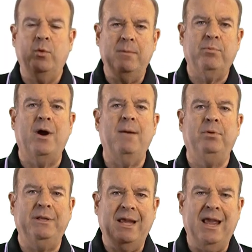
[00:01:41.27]
we
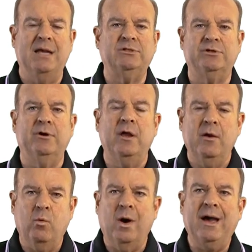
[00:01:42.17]
promptly answer.
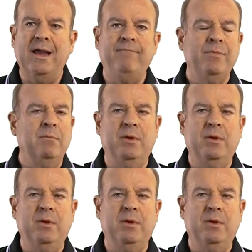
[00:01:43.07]
Why?